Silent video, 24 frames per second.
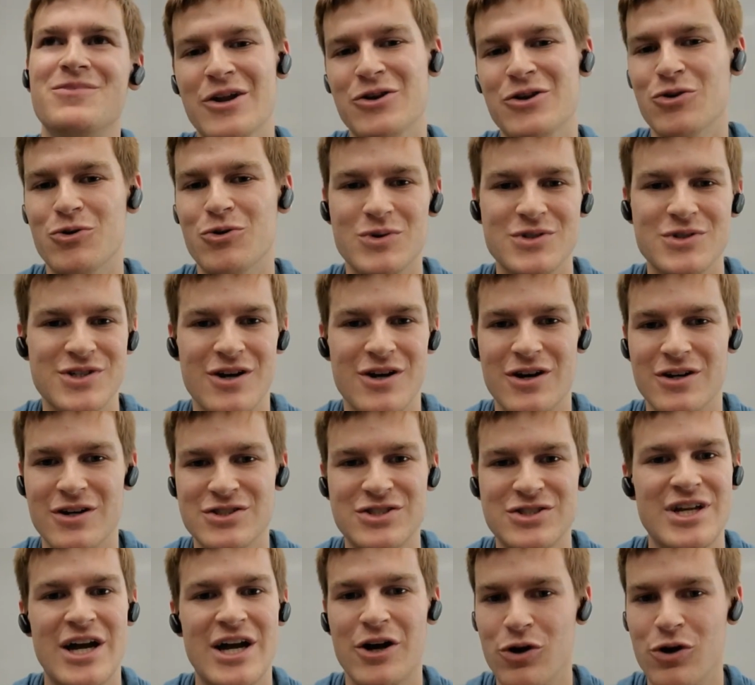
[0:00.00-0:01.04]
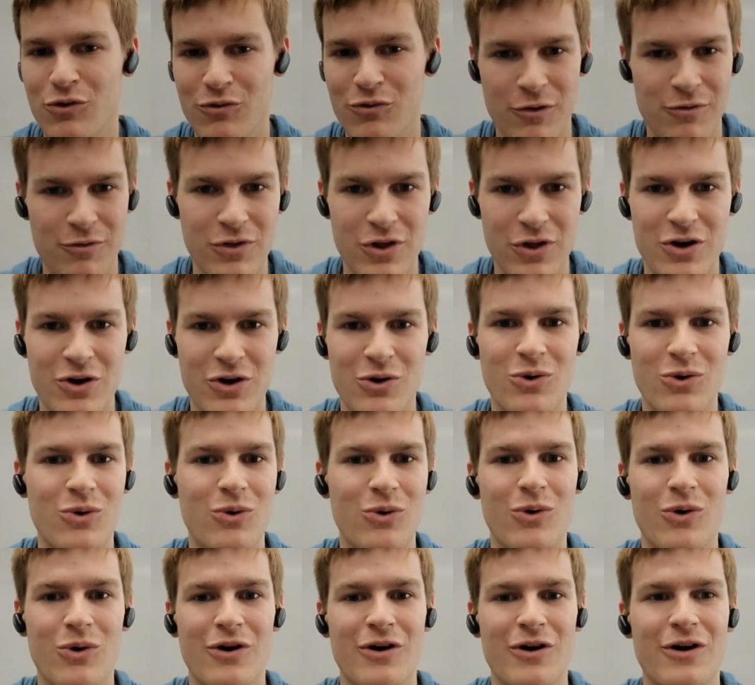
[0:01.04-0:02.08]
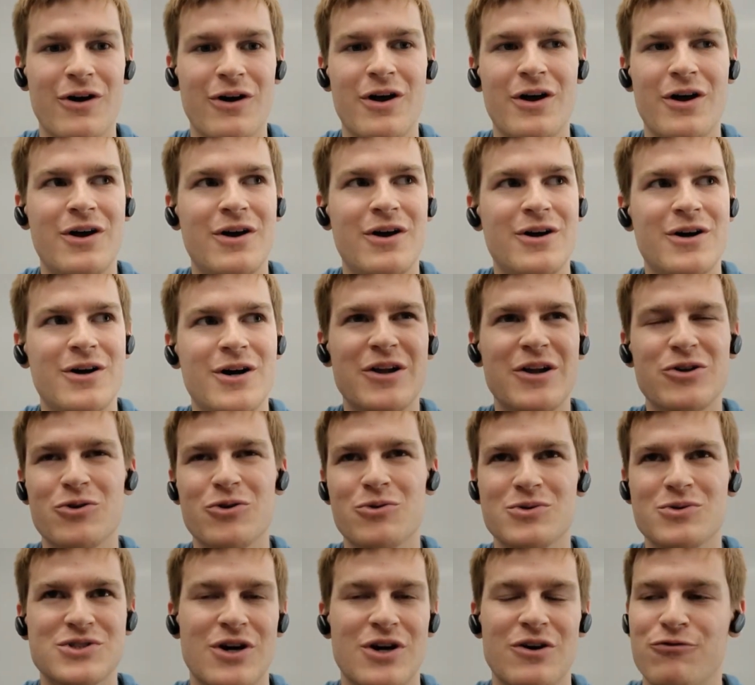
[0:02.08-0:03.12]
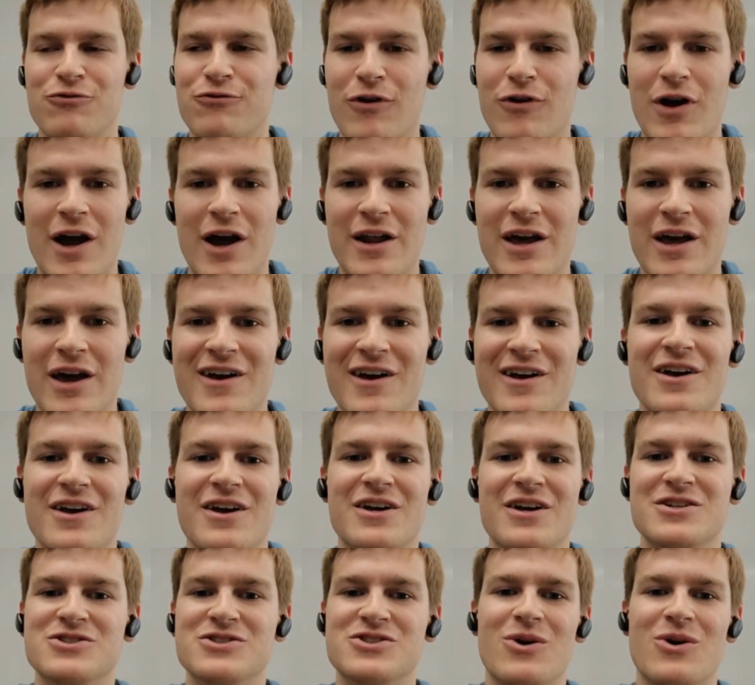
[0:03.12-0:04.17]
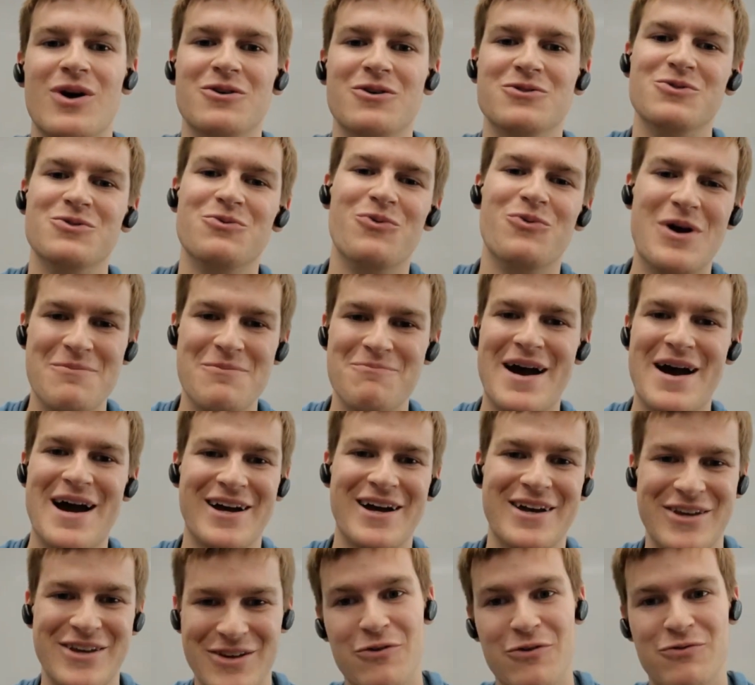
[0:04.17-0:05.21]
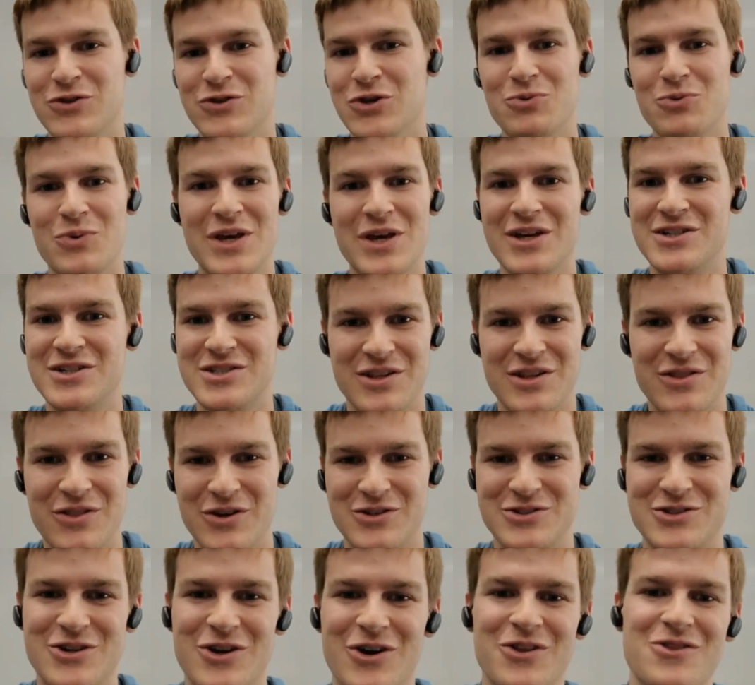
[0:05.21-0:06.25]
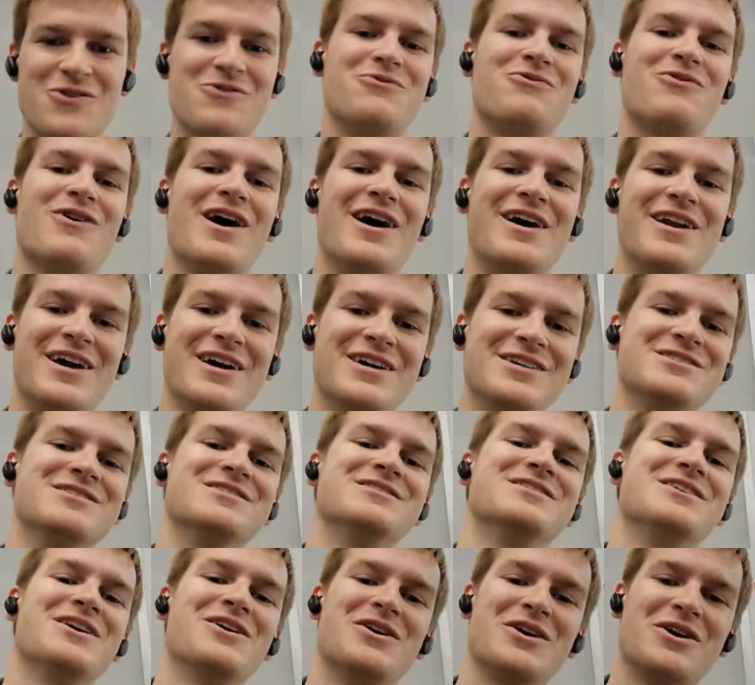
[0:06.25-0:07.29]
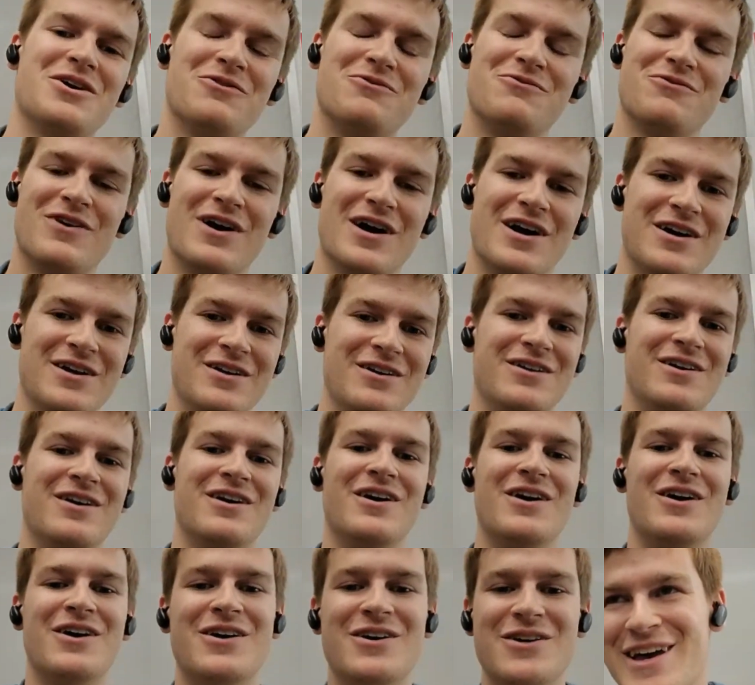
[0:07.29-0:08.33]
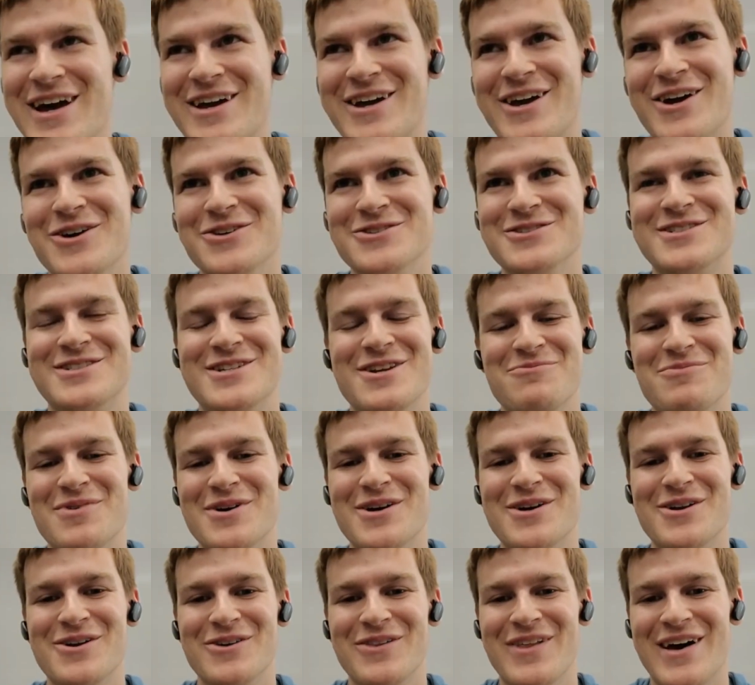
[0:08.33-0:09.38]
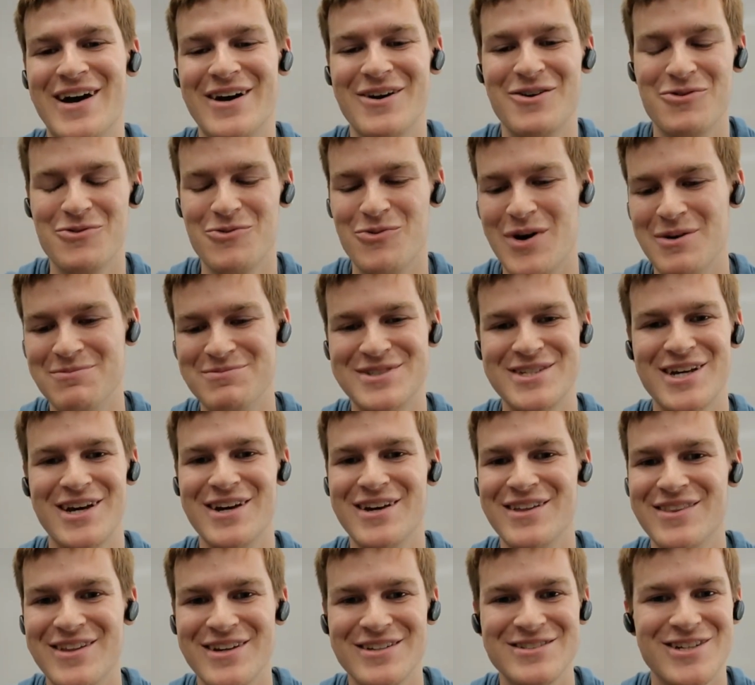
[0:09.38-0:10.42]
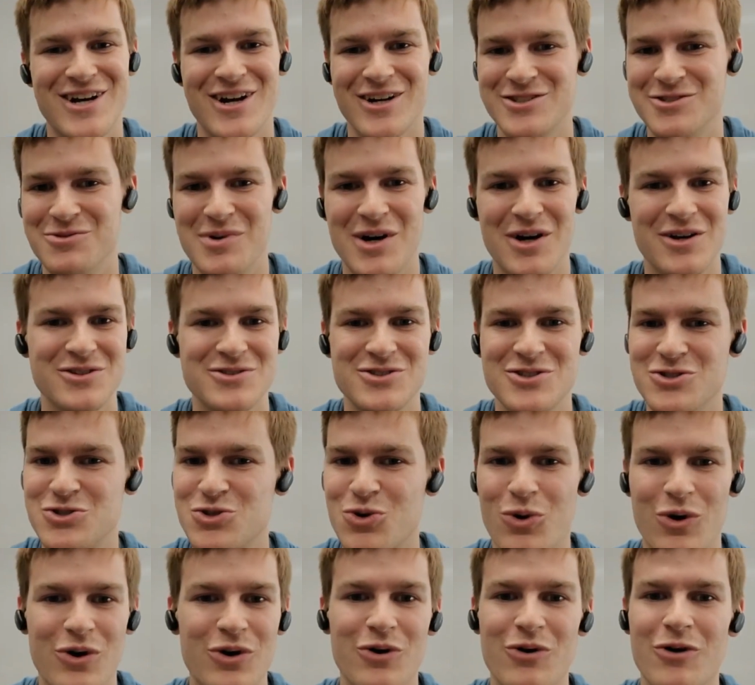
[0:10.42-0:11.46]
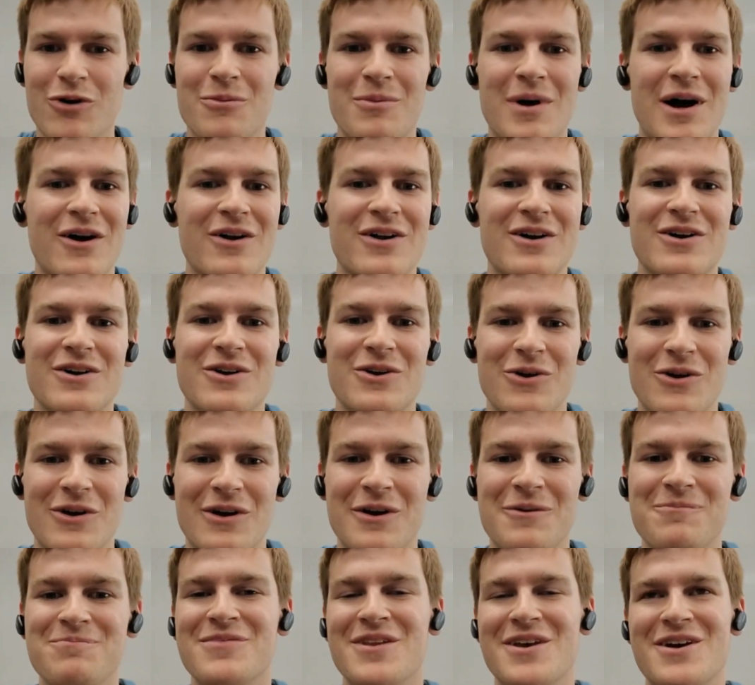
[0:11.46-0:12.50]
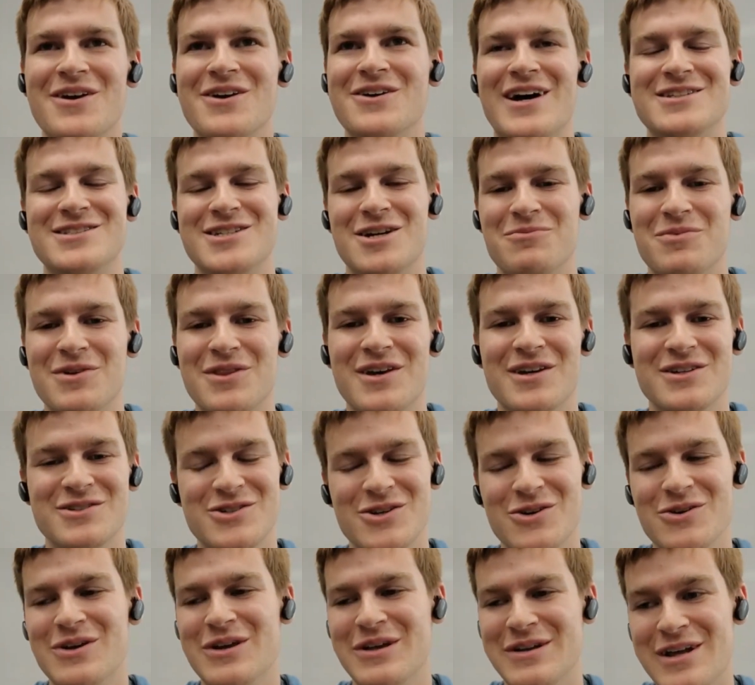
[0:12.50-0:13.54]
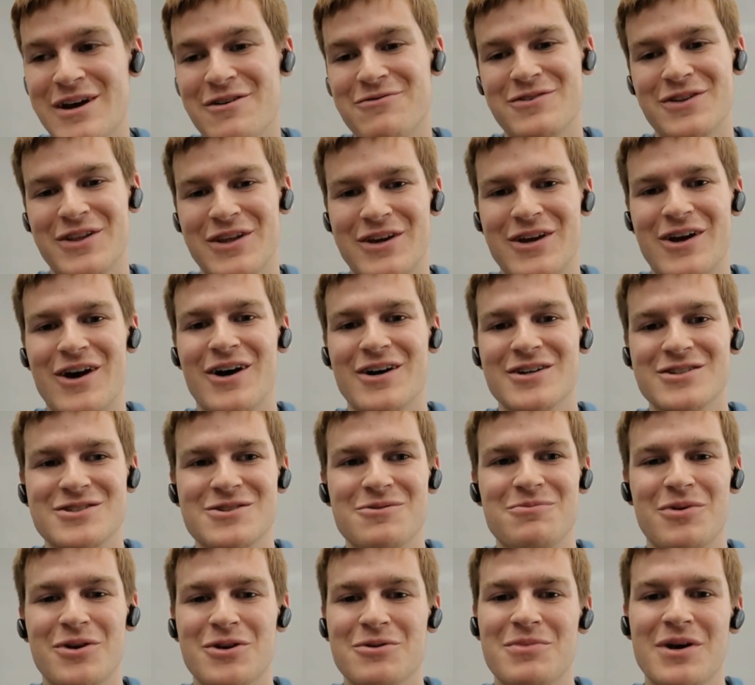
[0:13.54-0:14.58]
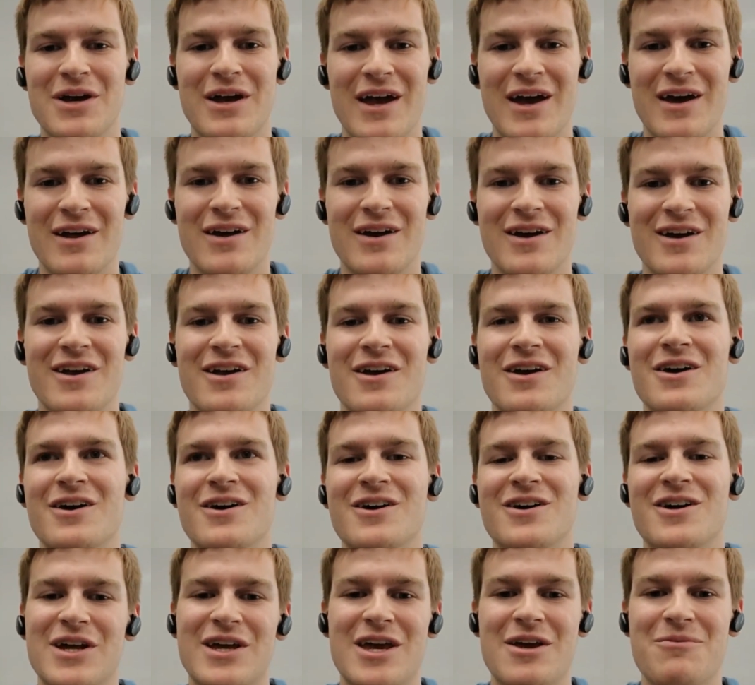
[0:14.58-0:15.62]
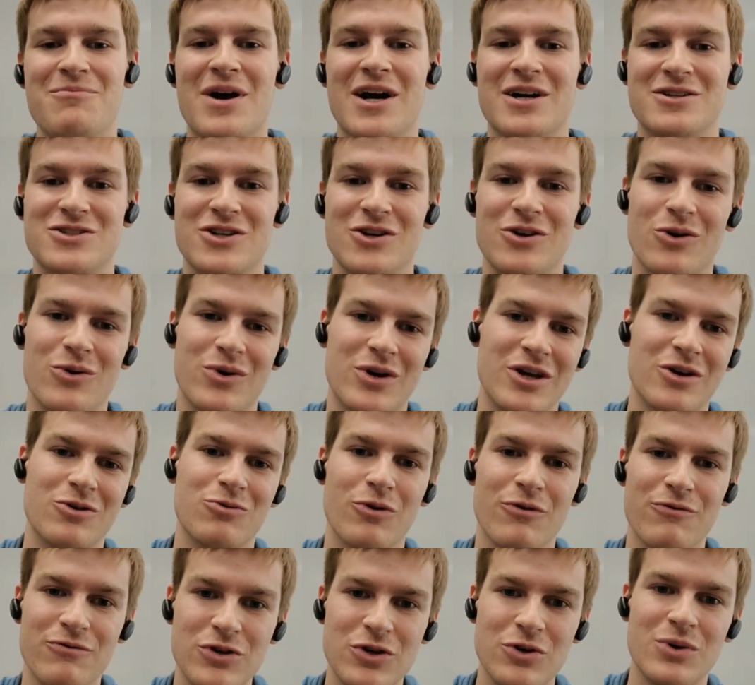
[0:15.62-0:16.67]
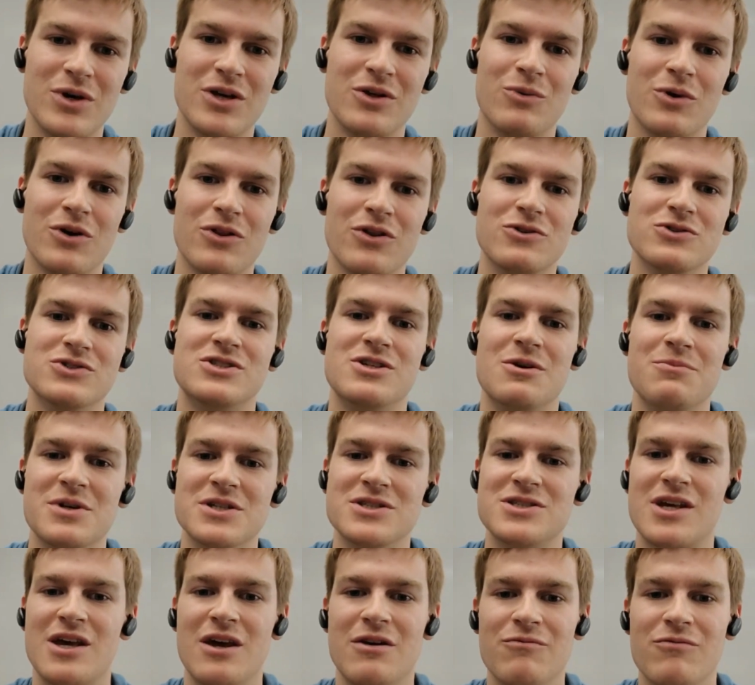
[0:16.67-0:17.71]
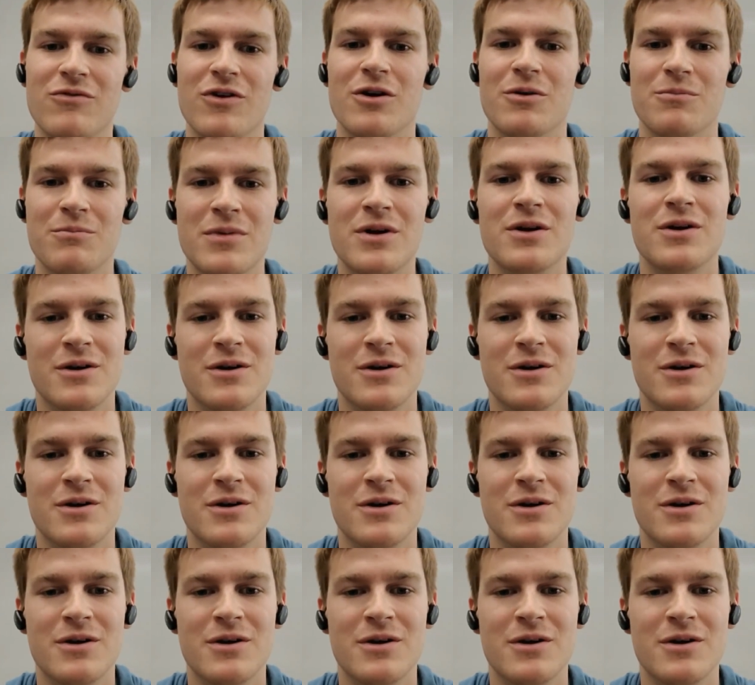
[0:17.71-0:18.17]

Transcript: I knew it was on Stack Overflow, or I knew it was on Friday. And so I went back a few weeks and looked at all the Fridays until I could find that code snippet or that website that talked about a tutorial about it or that type of thing. So it definitely caused a pretty big headache when it came back to going and reviewing where those snippets came from.